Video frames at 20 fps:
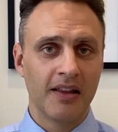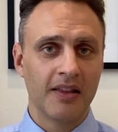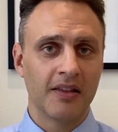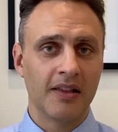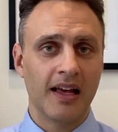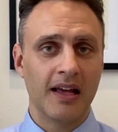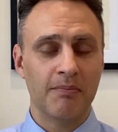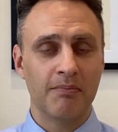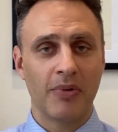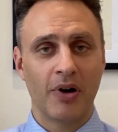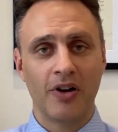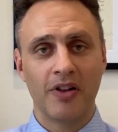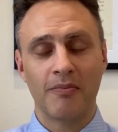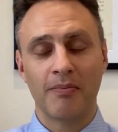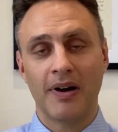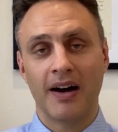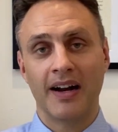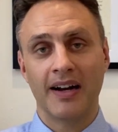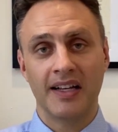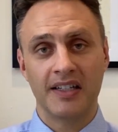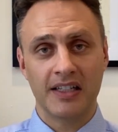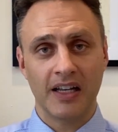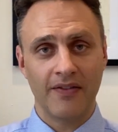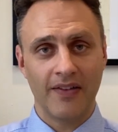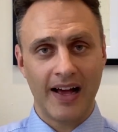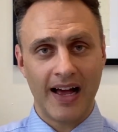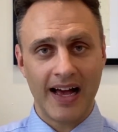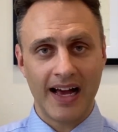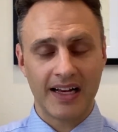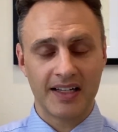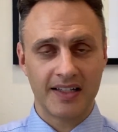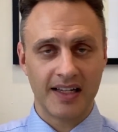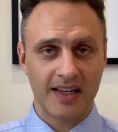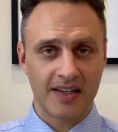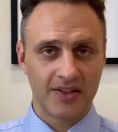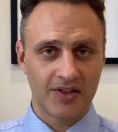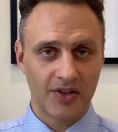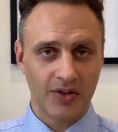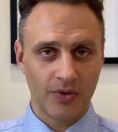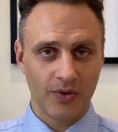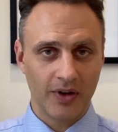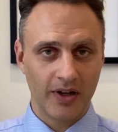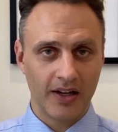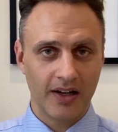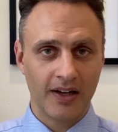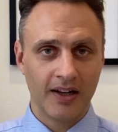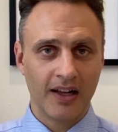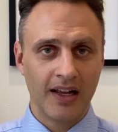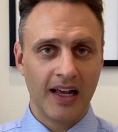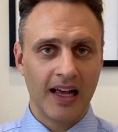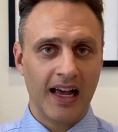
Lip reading: that both parties have access to it,